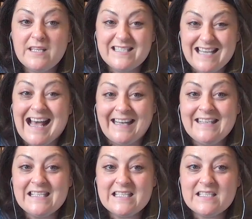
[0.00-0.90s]
his
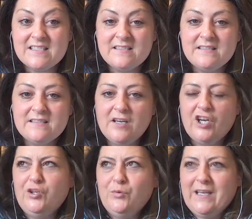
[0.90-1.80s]
aunt,
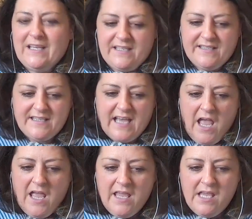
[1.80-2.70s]
who is
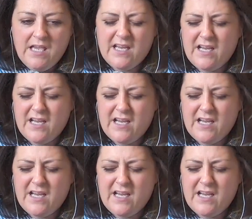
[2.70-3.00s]
I